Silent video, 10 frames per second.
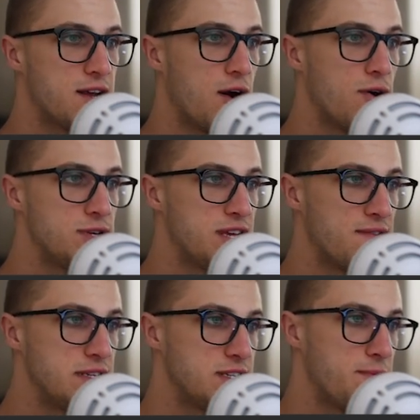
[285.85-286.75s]
I always
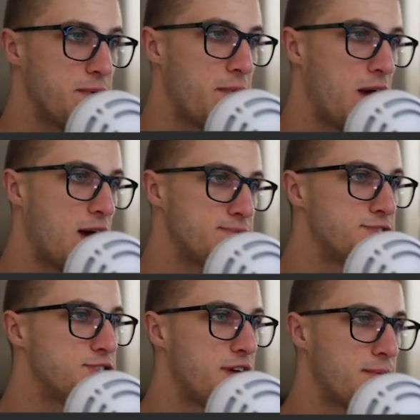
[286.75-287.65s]
have this up on my
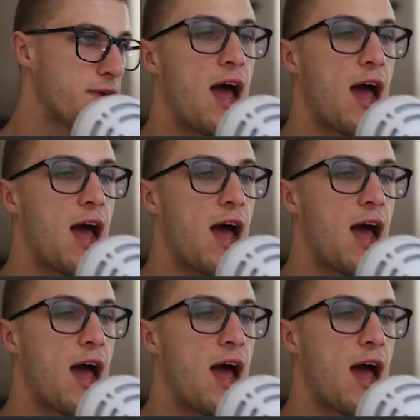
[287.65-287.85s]
options chain.